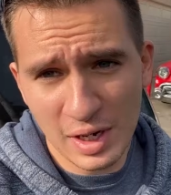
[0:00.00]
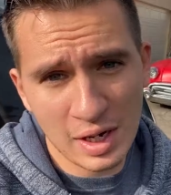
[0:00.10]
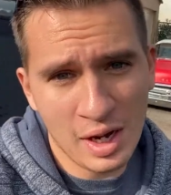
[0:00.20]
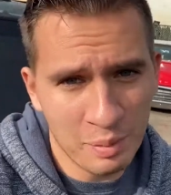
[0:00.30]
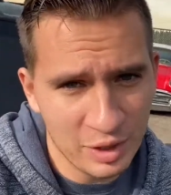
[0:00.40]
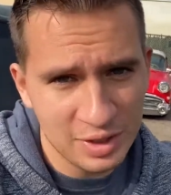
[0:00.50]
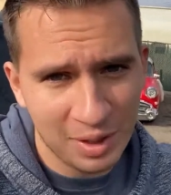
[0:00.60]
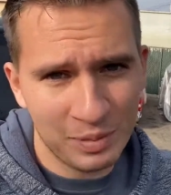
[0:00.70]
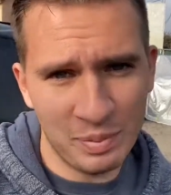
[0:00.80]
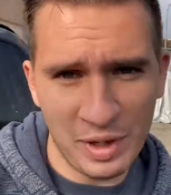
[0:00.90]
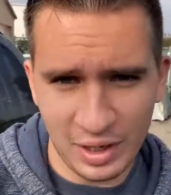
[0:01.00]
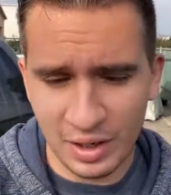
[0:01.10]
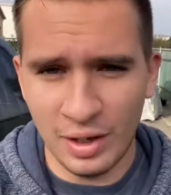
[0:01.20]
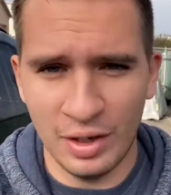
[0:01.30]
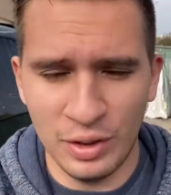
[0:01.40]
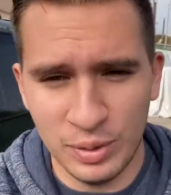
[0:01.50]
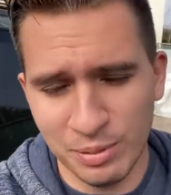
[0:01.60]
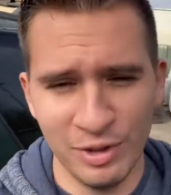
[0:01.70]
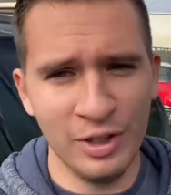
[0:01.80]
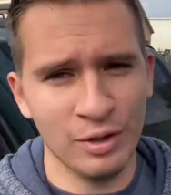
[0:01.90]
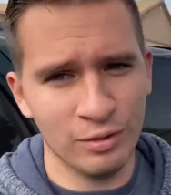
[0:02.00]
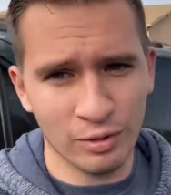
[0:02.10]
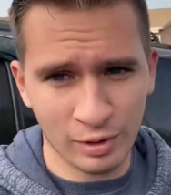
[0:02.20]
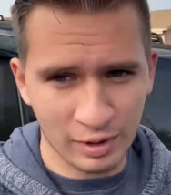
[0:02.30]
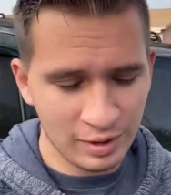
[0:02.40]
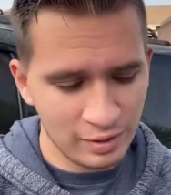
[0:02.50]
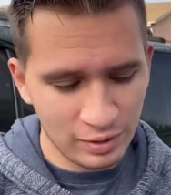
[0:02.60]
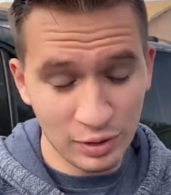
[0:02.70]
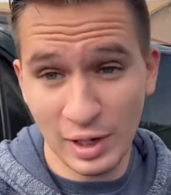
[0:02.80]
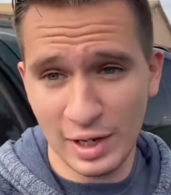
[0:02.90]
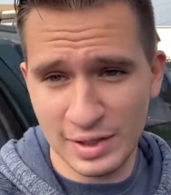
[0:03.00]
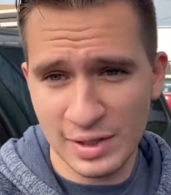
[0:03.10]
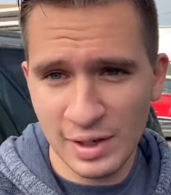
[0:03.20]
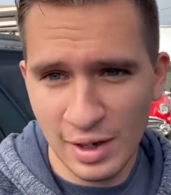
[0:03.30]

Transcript: I'm gonna attempt to make a YouTube video for you guys.